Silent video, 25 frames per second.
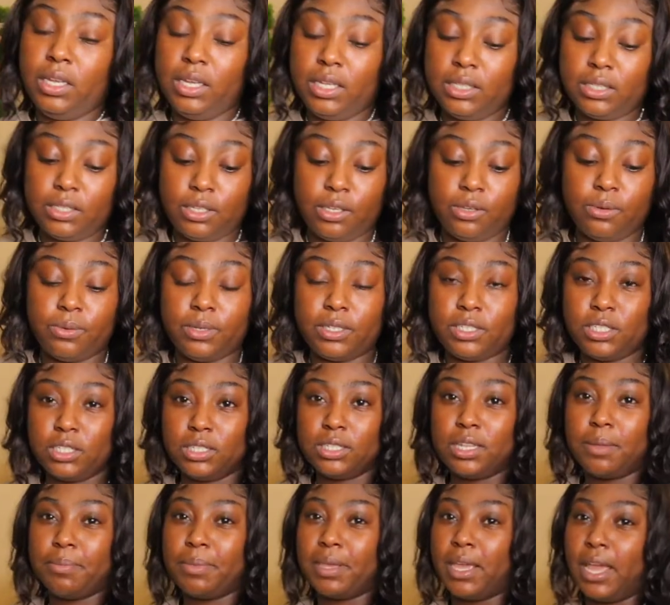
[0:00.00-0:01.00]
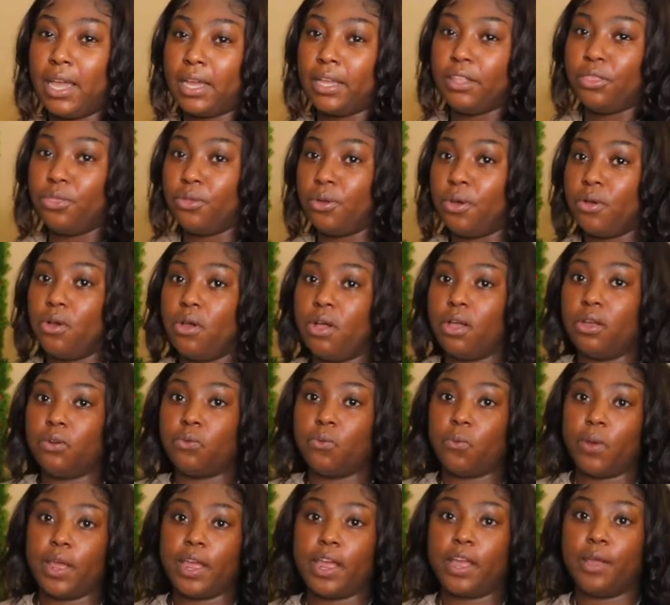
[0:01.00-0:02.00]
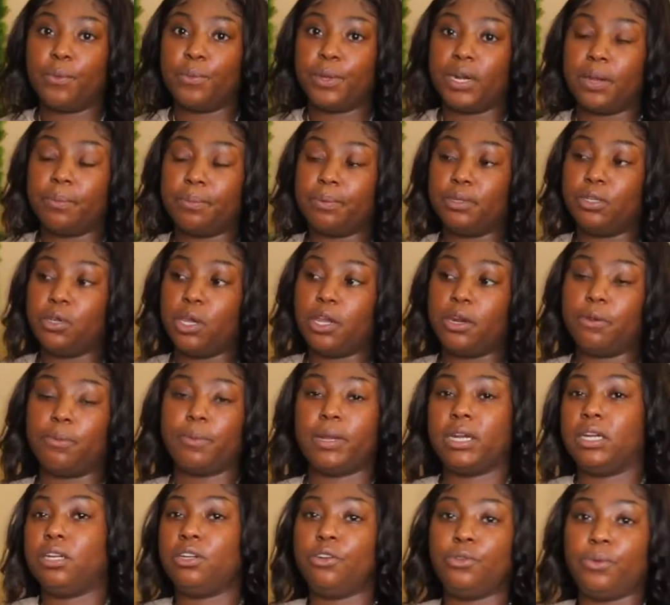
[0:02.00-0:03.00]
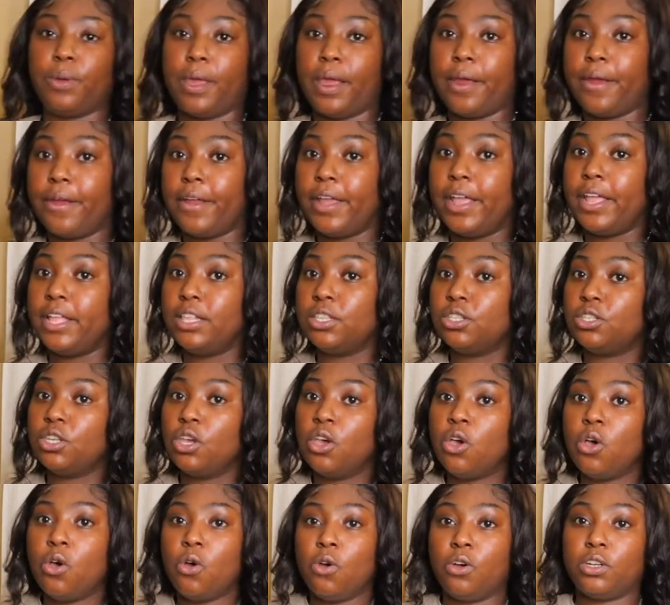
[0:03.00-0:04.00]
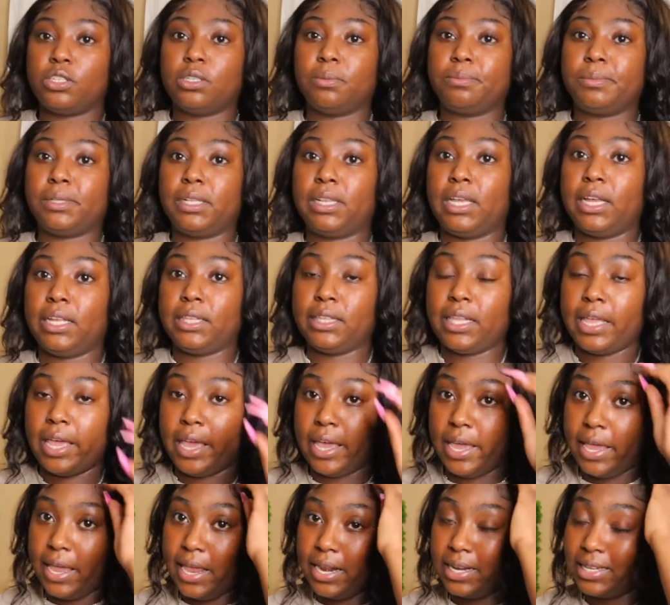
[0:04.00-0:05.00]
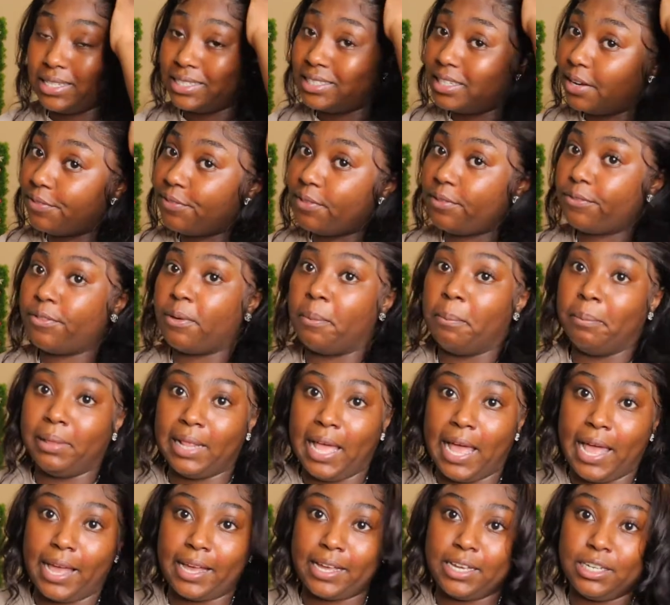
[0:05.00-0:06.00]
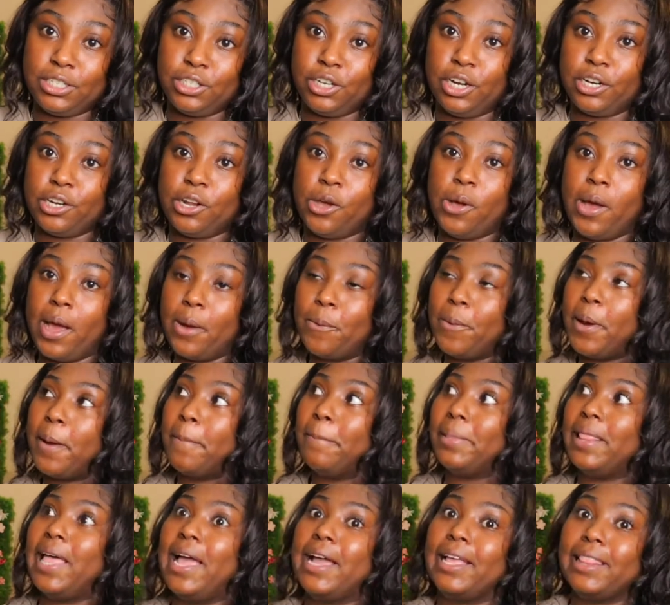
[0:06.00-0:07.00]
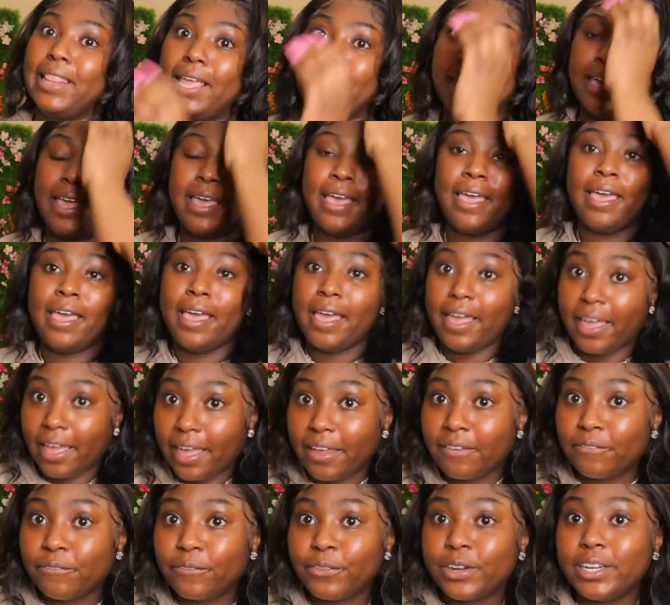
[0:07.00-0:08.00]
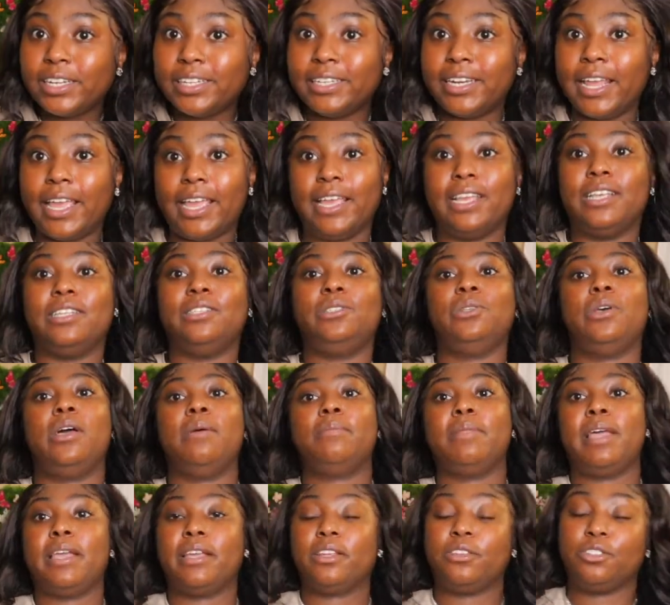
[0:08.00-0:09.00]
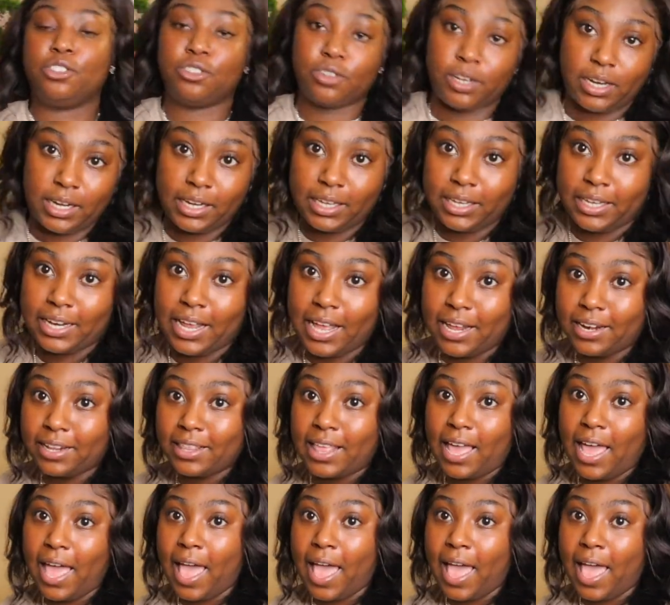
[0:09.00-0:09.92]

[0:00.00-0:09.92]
It's cute. It's just something I can throw on and wear when I'm getting ready to do errands or something like that. And it's different from black, because y'all know I wear black like every day, so I'm like trying to get out of that